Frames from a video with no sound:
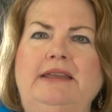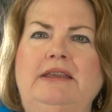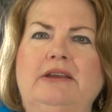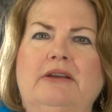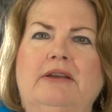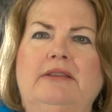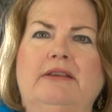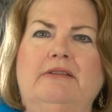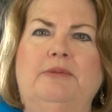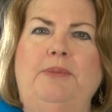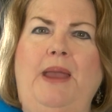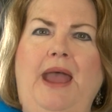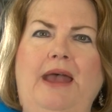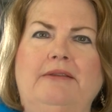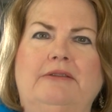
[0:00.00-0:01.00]
here in this
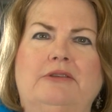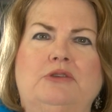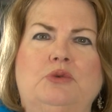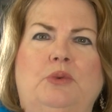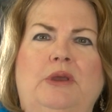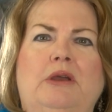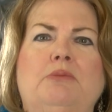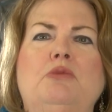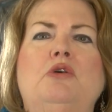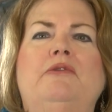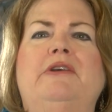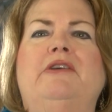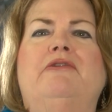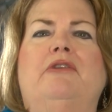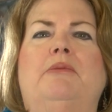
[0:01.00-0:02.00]
passage, we are
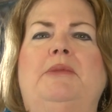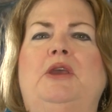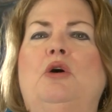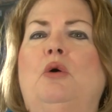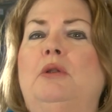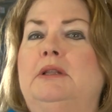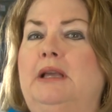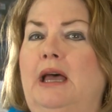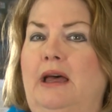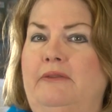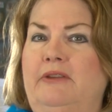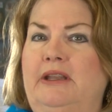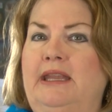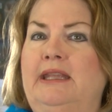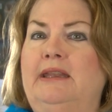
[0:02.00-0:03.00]
moving from the old
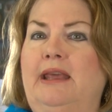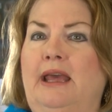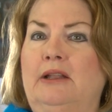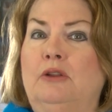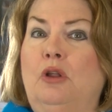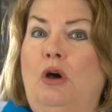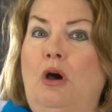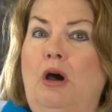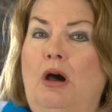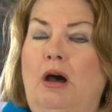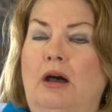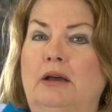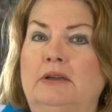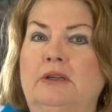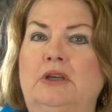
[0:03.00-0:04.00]
covenant and law